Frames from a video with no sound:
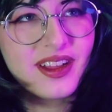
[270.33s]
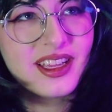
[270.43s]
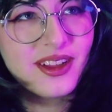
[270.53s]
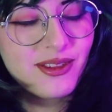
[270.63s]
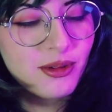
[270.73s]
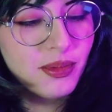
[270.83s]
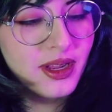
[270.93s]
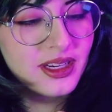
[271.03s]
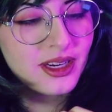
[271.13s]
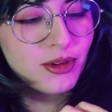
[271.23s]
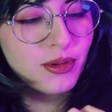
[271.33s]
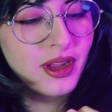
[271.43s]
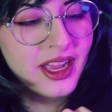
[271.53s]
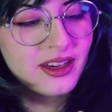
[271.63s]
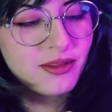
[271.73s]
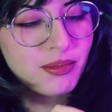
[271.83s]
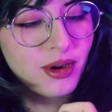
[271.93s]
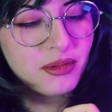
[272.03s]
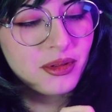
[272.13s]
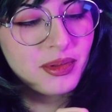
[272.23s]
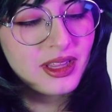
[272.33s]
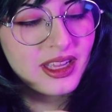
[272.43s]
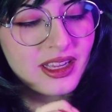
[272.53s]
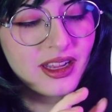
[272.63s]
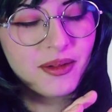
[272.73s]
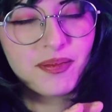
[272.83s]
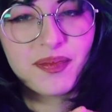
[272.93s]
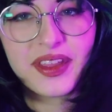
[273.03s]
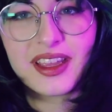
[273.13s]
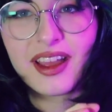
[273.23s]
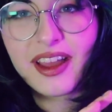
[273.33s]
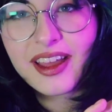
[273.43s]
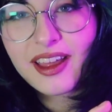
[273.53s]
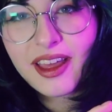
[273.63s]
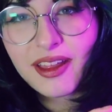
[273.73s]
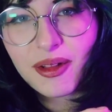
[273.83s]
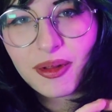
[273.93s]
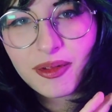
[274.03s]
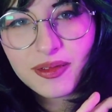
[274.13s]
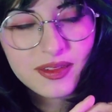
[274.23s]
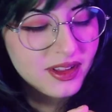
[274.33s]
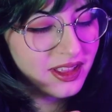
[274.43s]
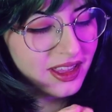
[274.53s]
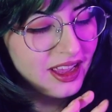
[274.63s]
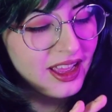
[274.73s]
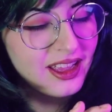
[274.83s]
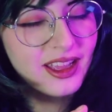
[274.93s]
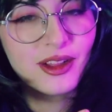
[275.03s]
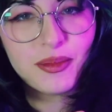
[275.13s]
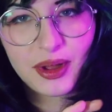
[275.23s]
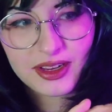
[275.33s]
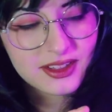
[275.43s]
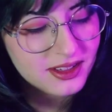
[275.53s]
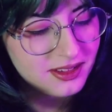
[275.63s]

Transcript: I give it a butt, it'll kind of probably be like Hank Hill. I like a Hank Hill butt.